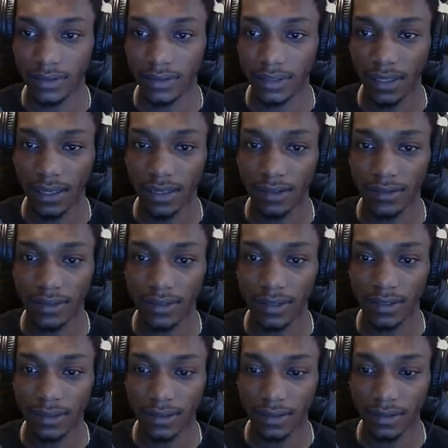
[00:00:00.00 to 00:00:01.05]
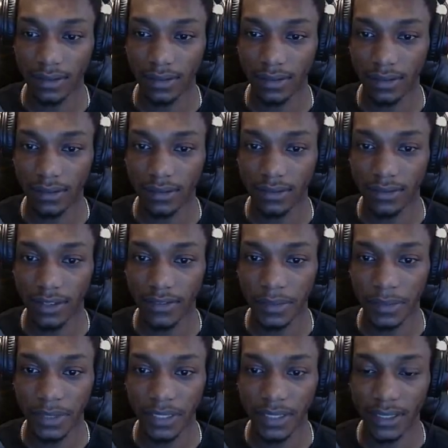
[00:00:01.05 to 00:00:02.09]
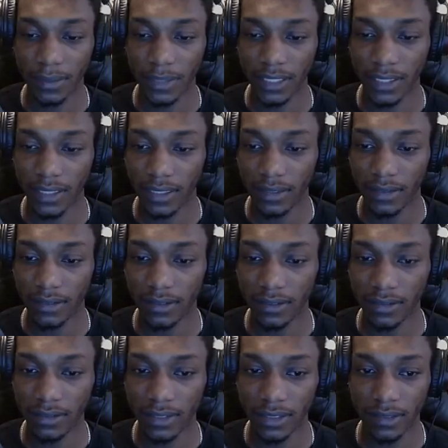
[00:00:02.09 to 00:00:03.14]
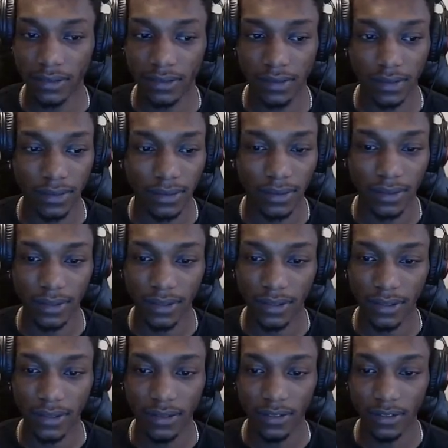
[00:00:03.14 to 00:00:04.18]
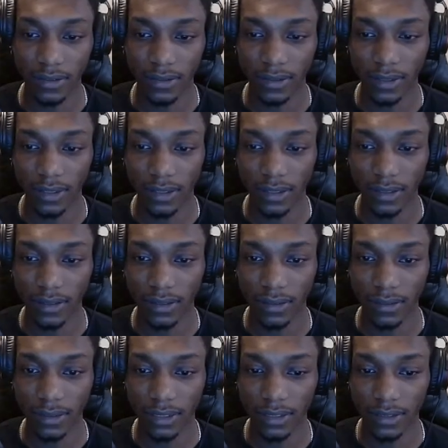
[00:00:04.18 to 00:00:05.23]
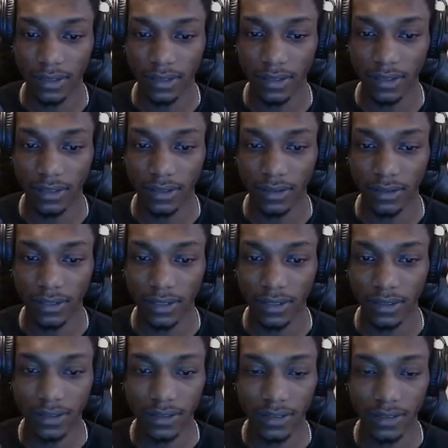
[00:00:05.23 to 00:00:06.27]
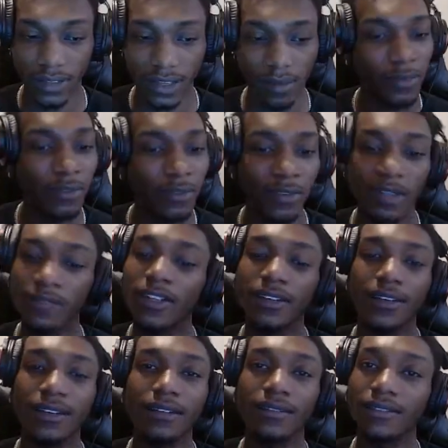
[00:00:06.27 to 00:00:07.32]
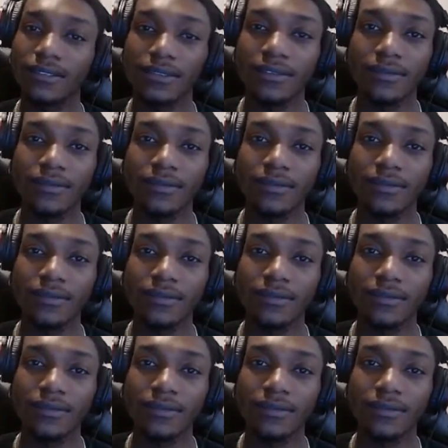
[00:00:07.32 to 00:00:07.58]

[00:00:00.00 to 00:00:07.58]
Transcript: Yeah, I don't think that's good enough. I haven't played that many hands this round. So we're just gonna increase the type of one of our hands.